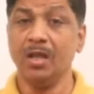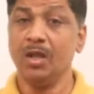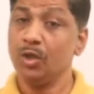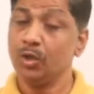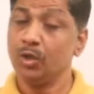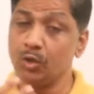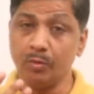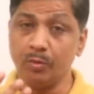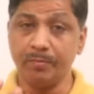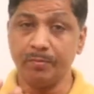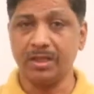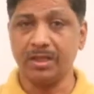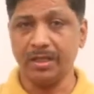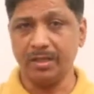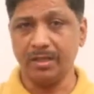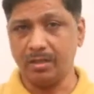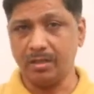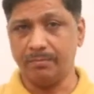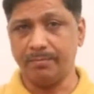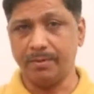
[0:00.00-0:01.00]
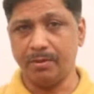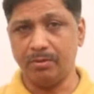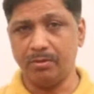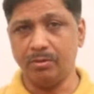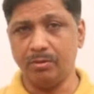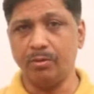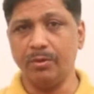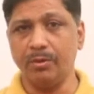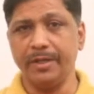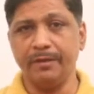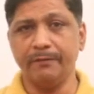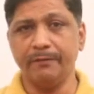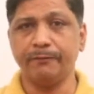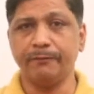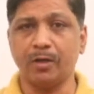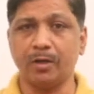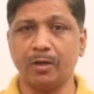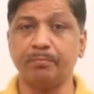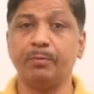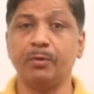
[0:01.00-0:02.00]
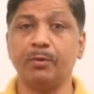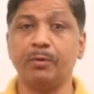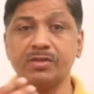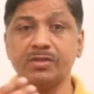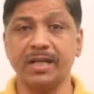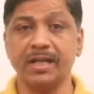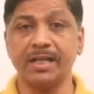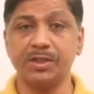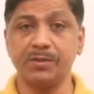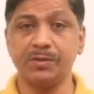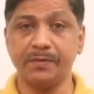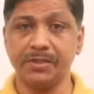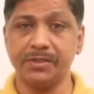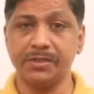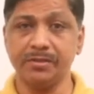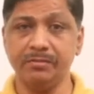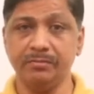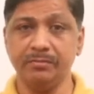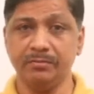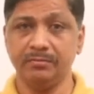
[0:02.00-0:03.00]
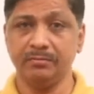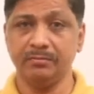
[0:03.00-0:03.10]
You may think about going for post graduation.